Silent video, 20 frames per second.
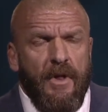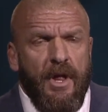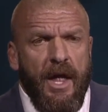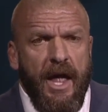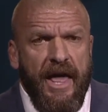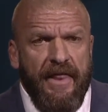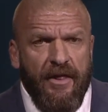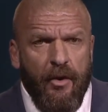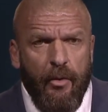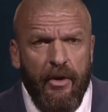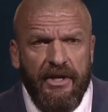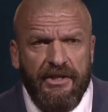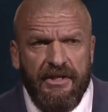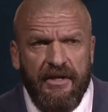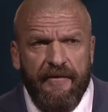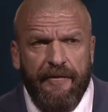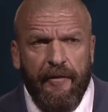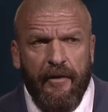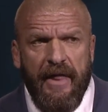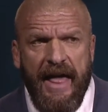And the
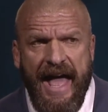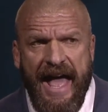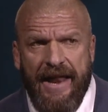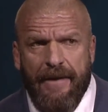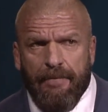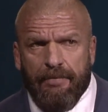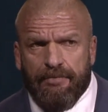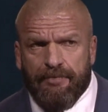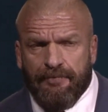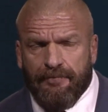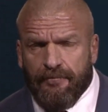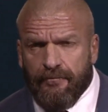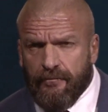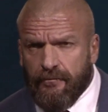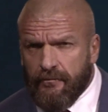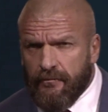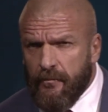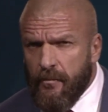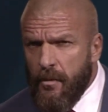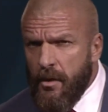reason for that
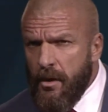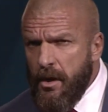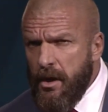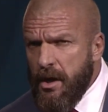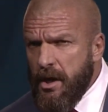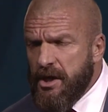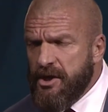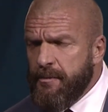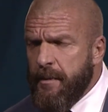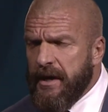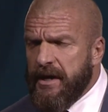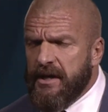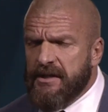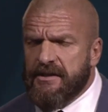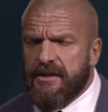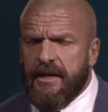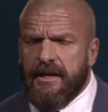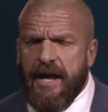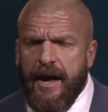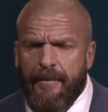is because
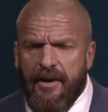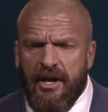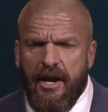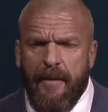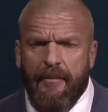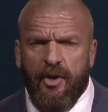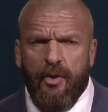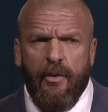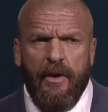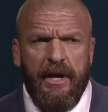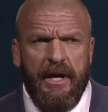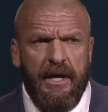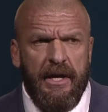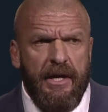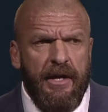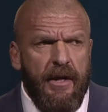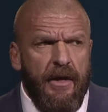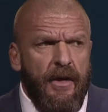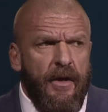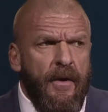the WWE
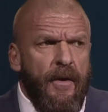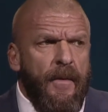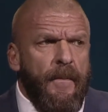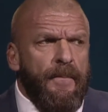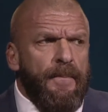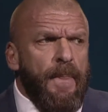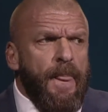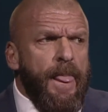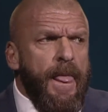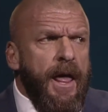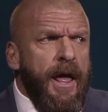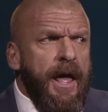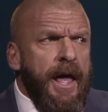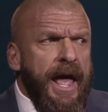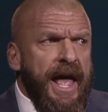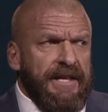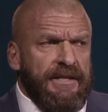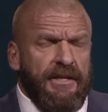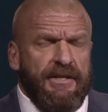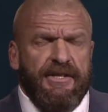
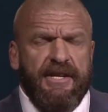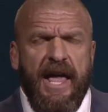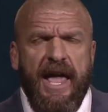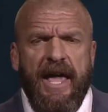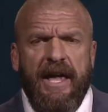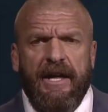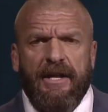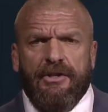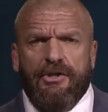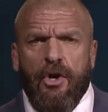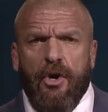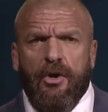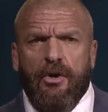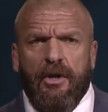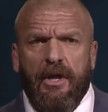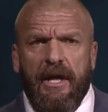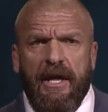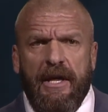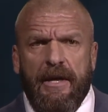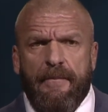has a saying
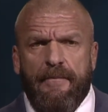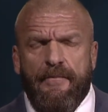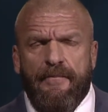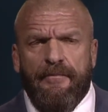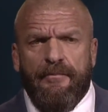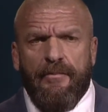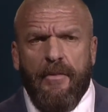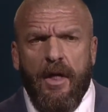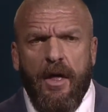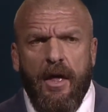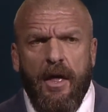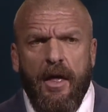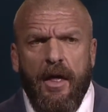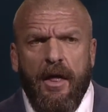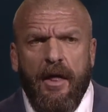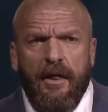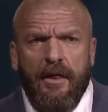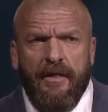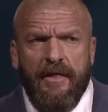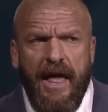internally
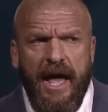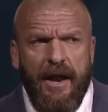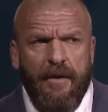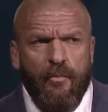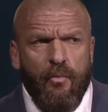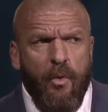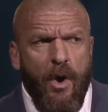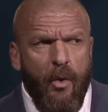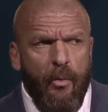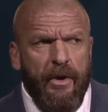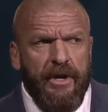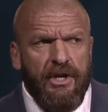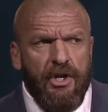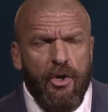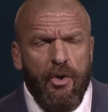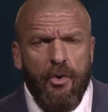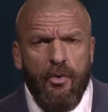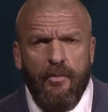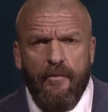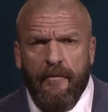that what we
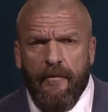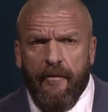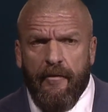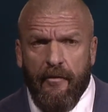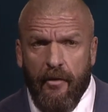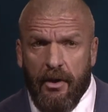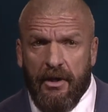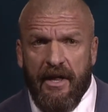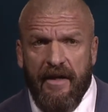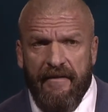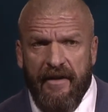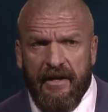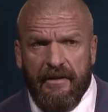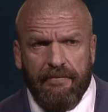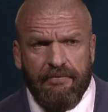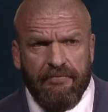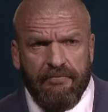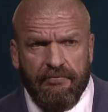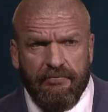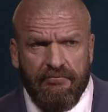do for a living
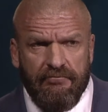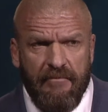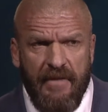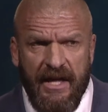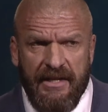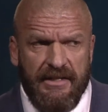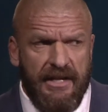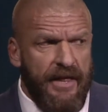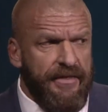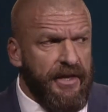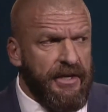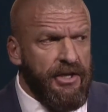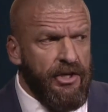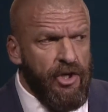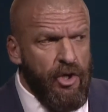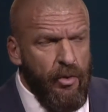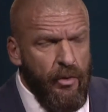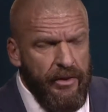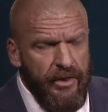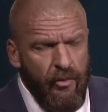has nothing to
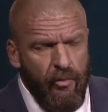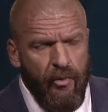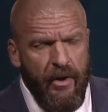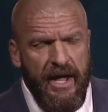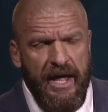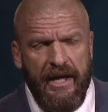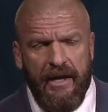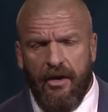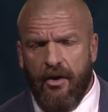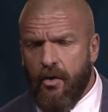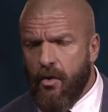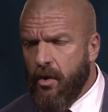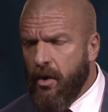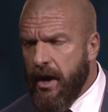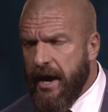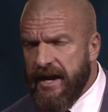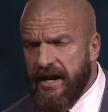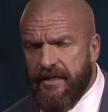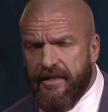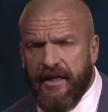do with the ring or
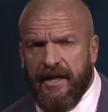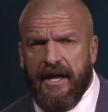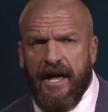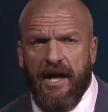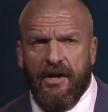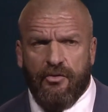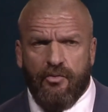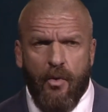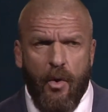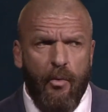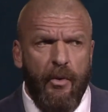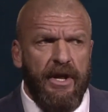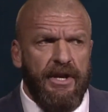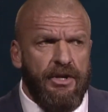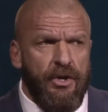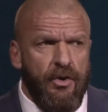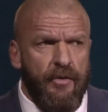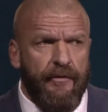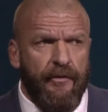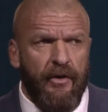anything else. What we
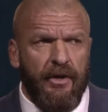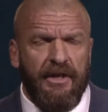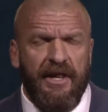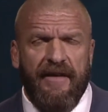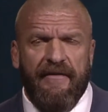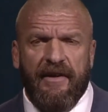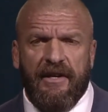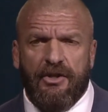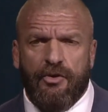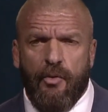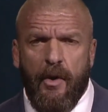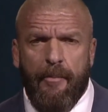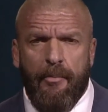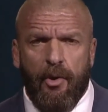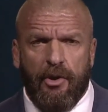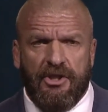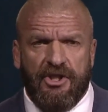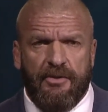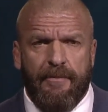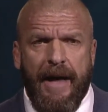do for a living is we
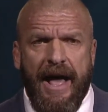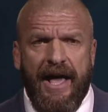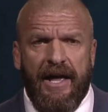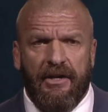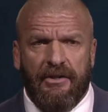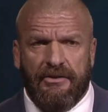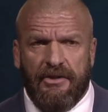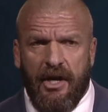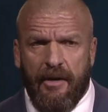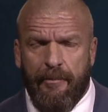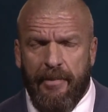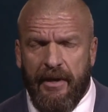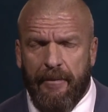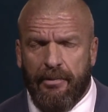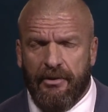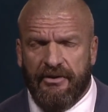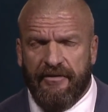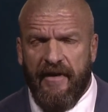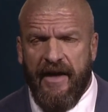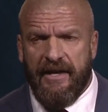put smiles on
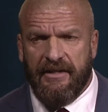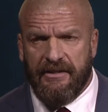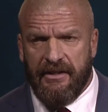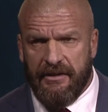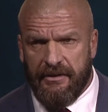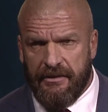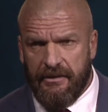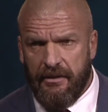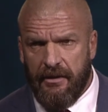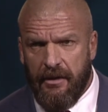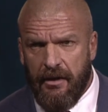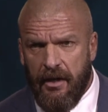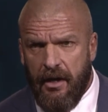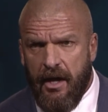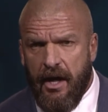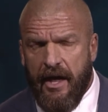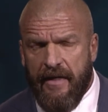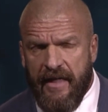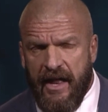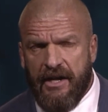people's faces.
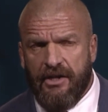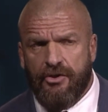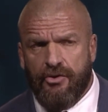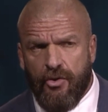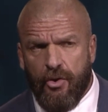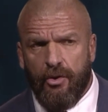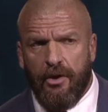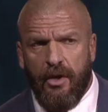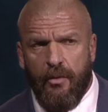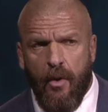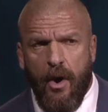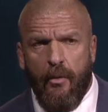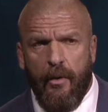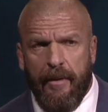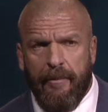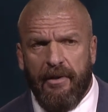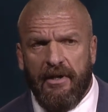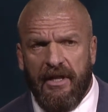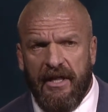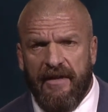And that is truly what we
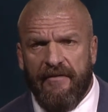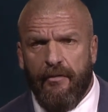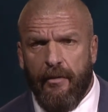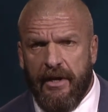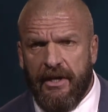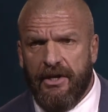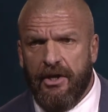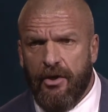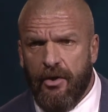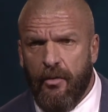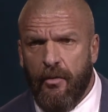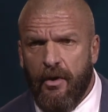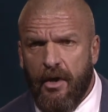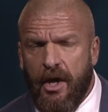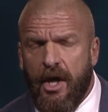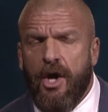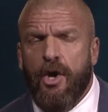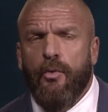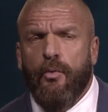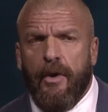believe we do.
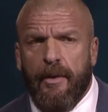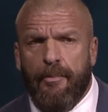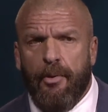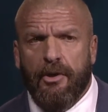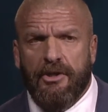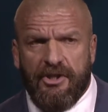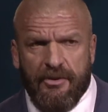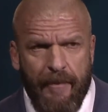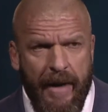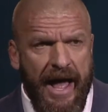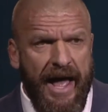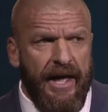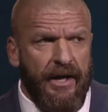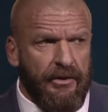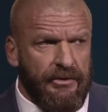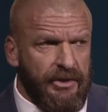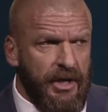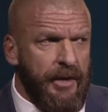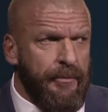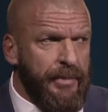We put
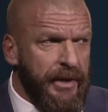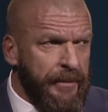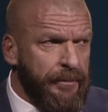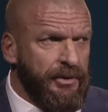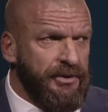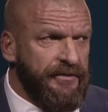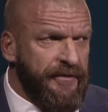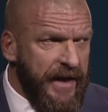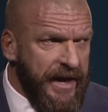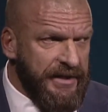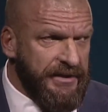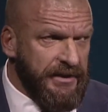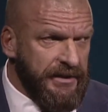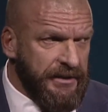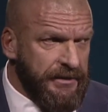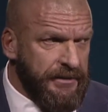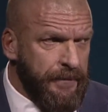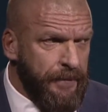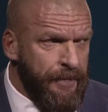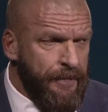smiles on people's faces,